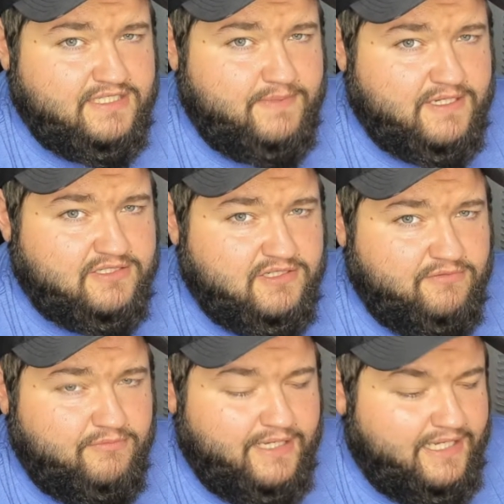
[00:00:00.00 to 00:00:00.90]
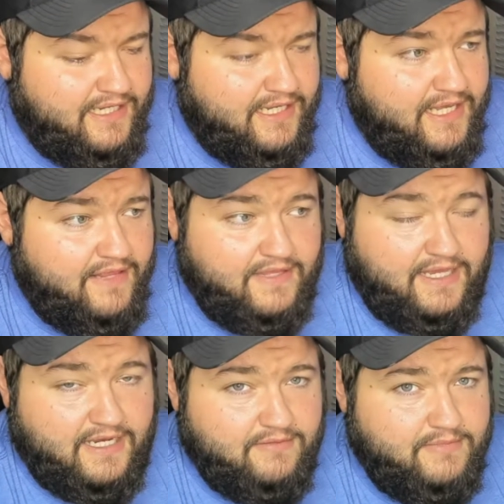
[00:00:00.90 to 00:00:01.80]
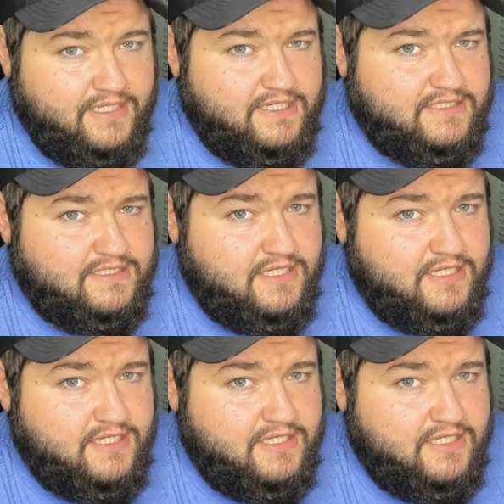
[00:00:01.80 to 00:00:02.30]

especially when the enemy is